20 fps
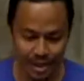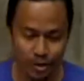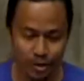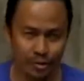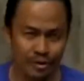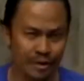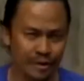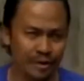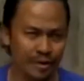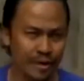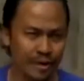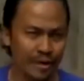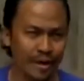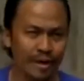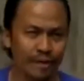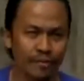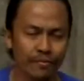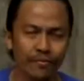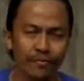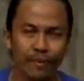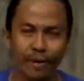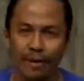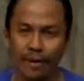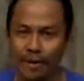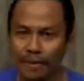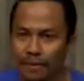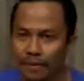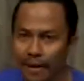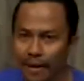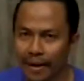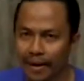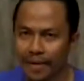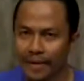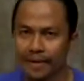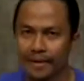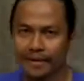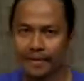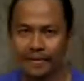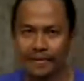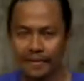So they're kind of uh,
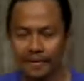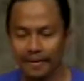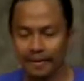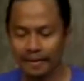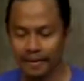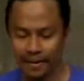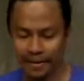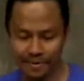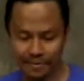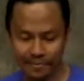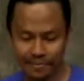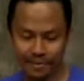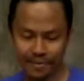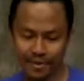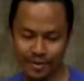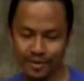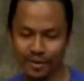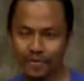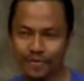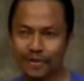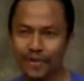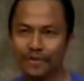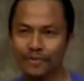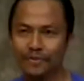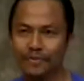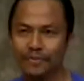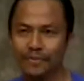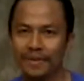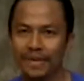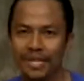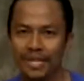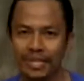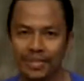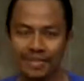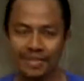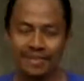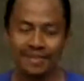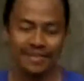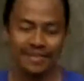my uh, sort of inspiration.